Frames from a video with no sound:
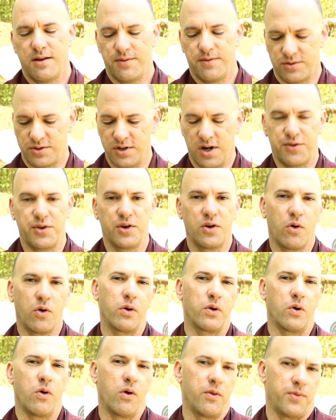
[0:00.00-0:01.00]
There's nothing
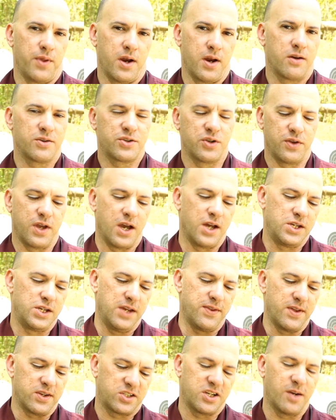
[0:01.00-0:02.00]
going on there. So the
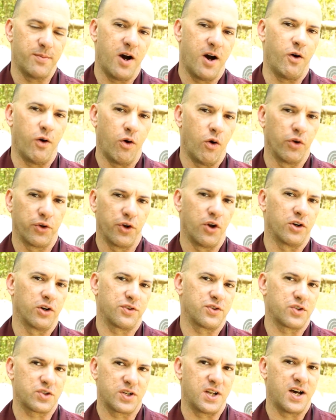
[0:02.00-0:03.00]
idea that somehow holding on
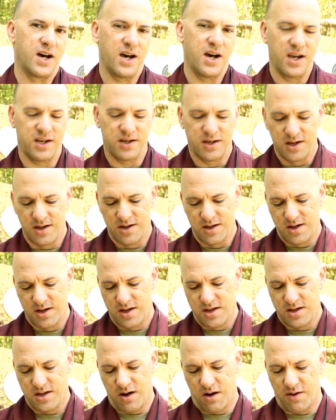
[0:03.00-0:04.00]
to the slide,
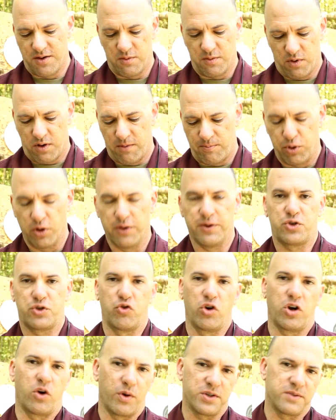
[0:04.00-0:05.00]
or pulling the
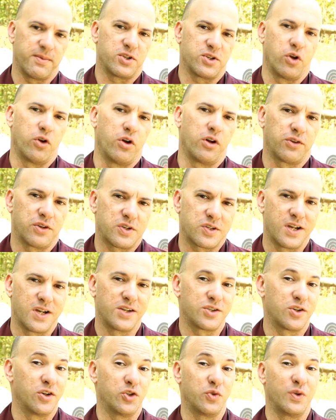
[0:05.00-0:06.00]
trigger while somebody's holding on to the
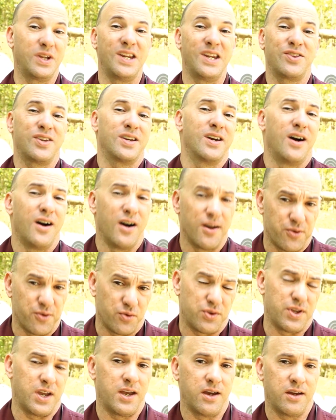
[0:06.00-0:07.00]
slide is going to do anything
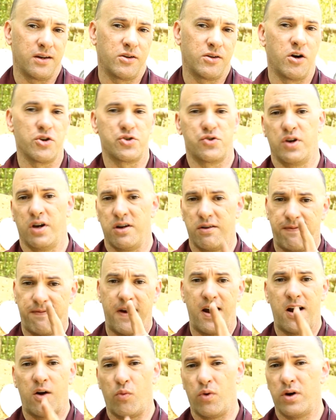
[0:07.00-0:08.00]
other than cause your gun to
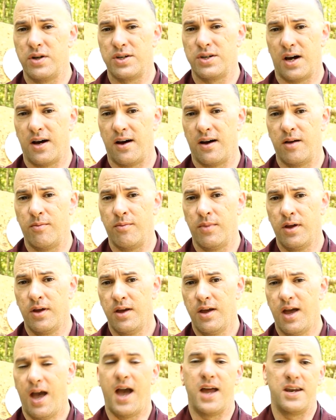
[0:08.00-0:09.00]
fire one time
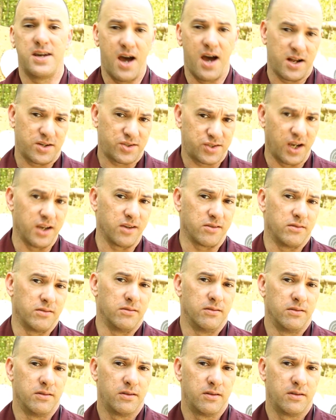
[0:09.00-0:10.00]
and not cycle
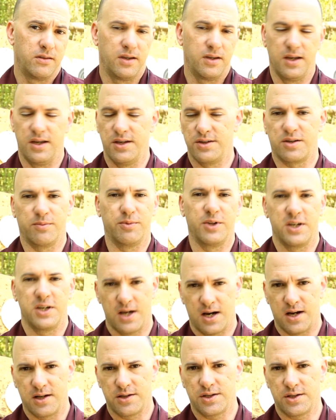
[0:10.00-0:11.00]
is complete
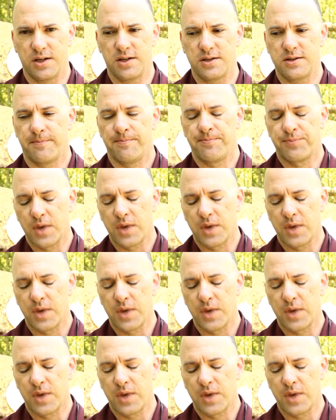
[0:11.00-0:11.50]
nonsense.